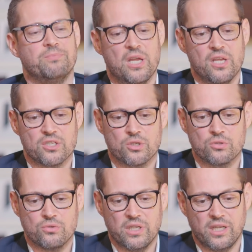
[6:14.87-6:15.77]
Mm -hmm.
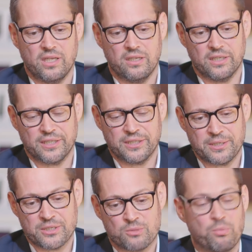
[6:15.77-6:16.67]
So today,
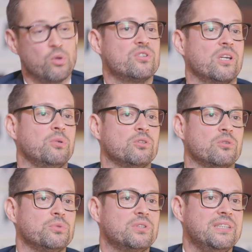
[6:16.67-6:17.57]
uh, sports segment
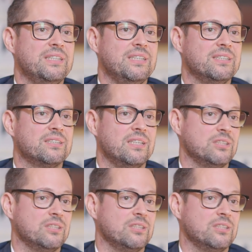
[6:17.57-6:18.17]
obviously is,